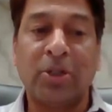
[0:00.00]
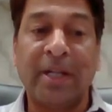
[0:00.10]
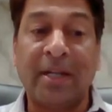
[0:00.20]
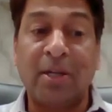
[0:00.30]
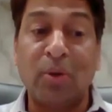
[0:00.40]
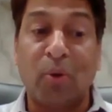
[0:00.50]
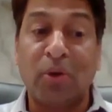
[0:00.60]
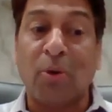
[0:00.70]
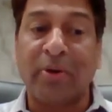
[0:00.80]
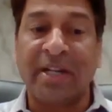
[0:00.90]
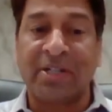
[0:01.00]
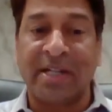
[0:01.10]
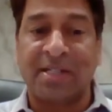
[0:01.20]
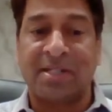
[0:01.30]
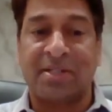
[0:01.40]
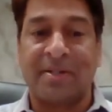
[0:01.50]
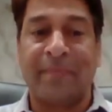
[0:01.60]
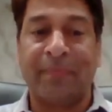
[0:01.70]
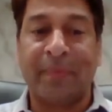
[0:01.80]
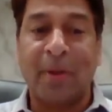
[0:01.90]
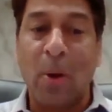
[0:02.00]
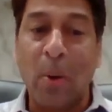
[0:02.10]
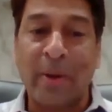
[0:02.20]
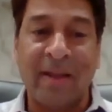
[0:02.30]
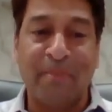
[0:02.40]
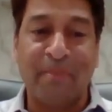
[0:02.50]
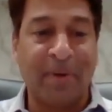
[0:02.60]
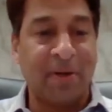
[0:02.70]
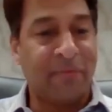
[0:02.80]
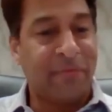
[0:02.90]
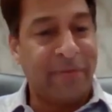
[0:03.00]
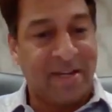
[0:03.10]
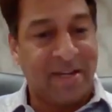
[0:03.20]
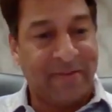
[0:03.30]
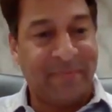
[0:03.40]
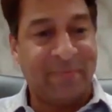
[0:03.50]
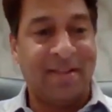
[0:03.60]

so that no doubt exists. Okay, perfect.